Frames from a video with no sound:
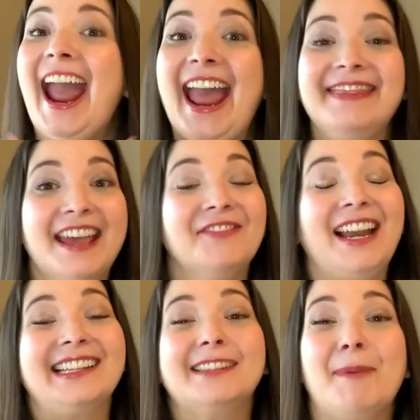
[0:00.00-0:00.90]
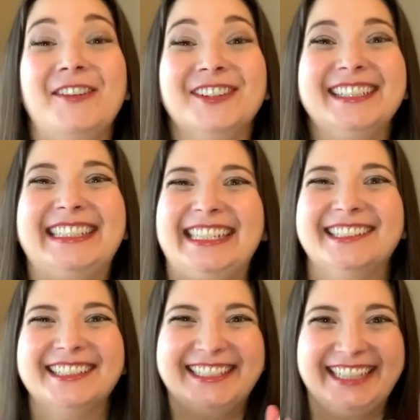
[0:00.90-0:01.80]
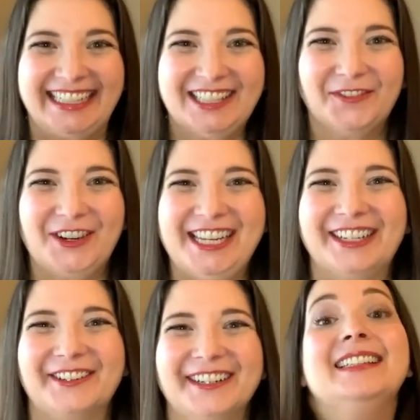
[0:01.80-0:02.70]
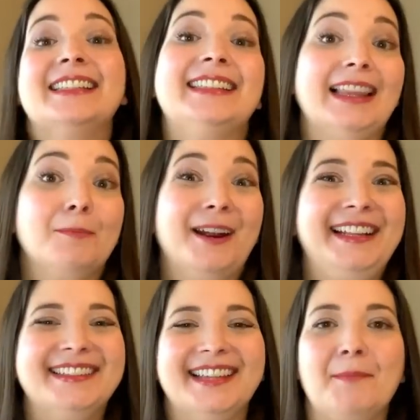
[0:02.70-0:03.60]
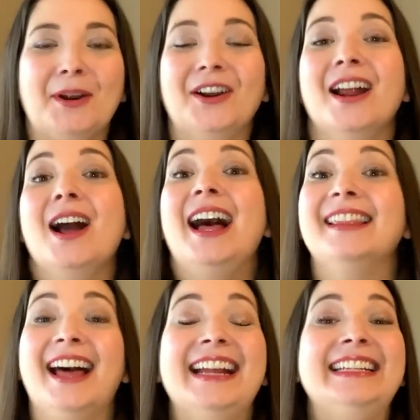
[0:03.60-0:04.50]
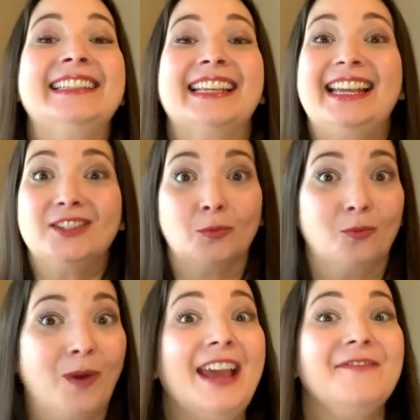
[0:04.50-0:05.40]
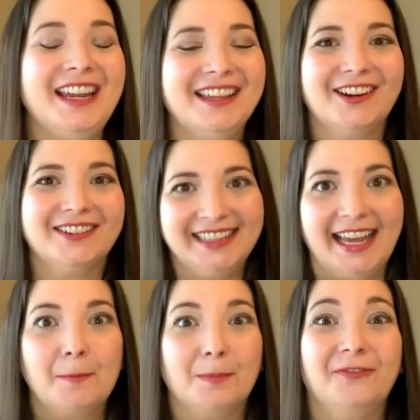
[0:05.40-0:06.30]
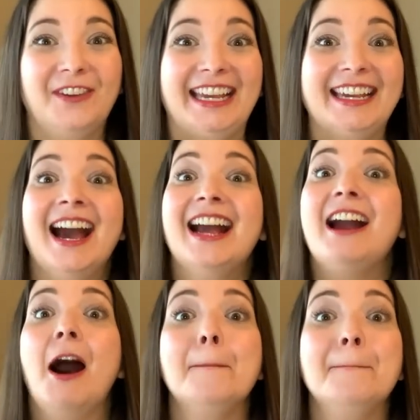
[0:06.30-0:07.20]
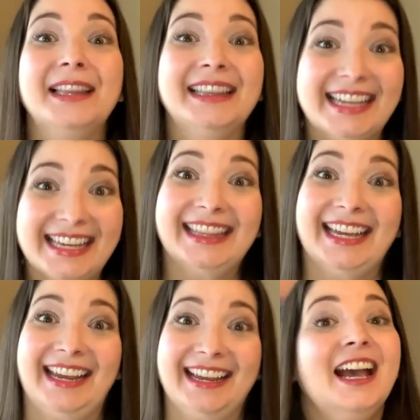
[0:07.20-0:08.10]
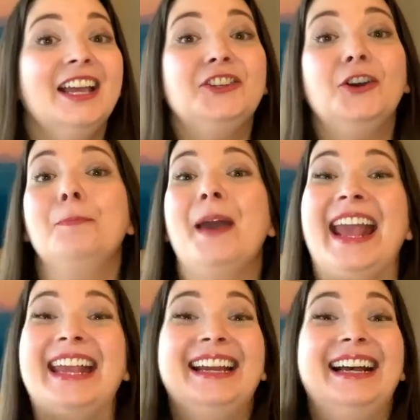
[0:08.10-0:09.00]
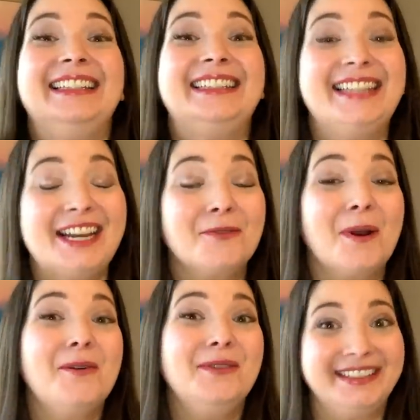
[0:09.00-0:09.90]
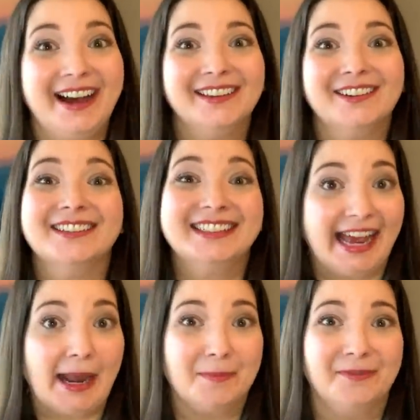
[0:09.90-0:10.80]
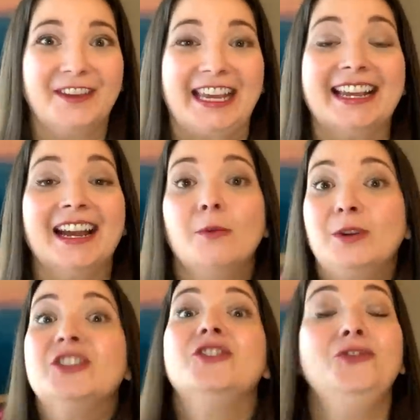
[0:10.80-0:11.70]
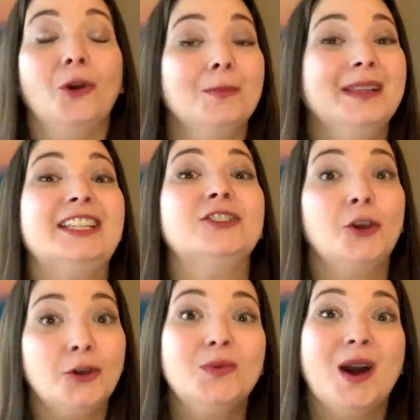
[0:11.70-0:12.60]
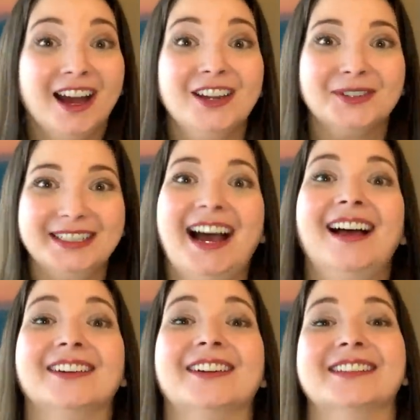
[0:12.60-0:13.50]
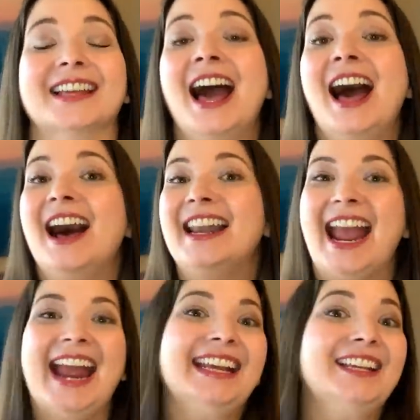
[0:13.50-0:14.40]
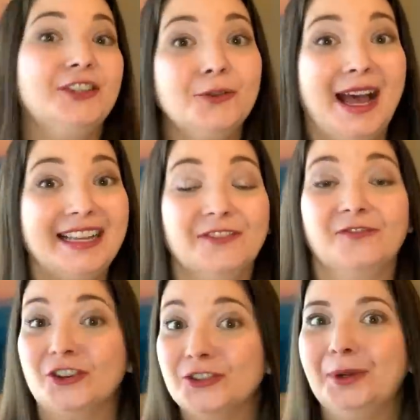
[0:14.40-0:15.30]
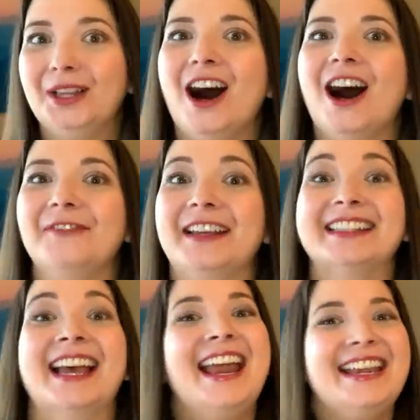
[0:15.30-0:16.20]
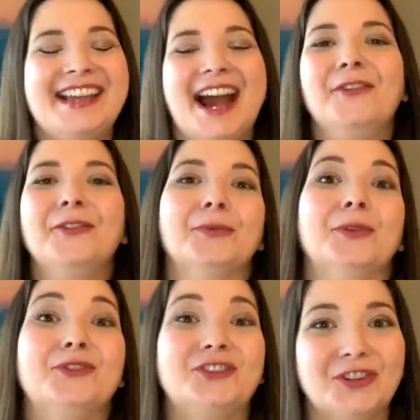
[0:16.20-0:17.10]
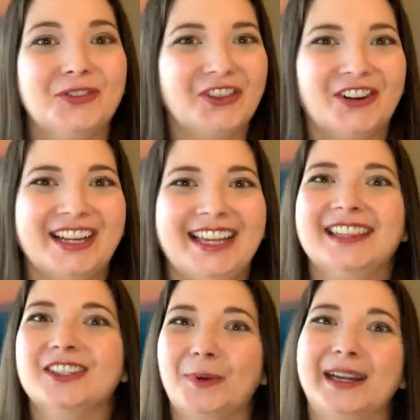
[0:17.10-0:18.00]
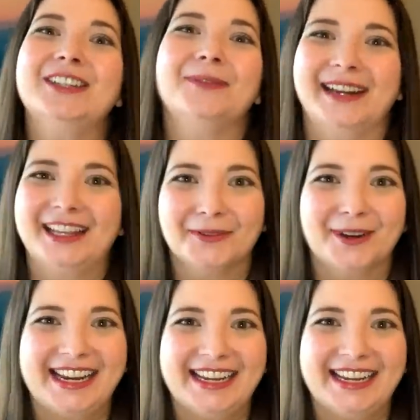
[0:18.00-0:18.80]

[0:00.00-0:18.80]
And they've got a special deal just for you. To celebrate summer, Alliance is waiving their setup fee completely. You'll pay a $0 setup fee which is normally $200 on any US virtual office now through June 30th, 2023.